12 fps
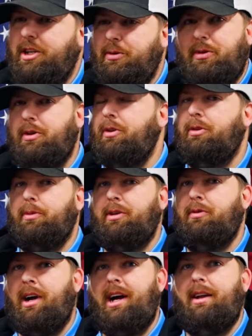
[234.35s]
you were going to be
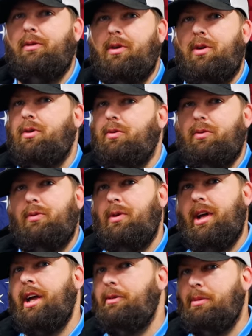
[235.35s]
right and wrong
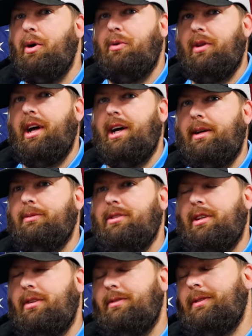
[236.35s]
both times. Mm-hmm.
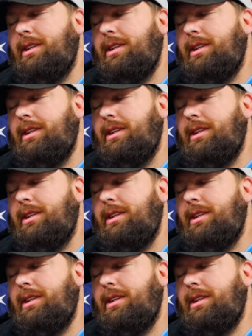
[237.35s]
So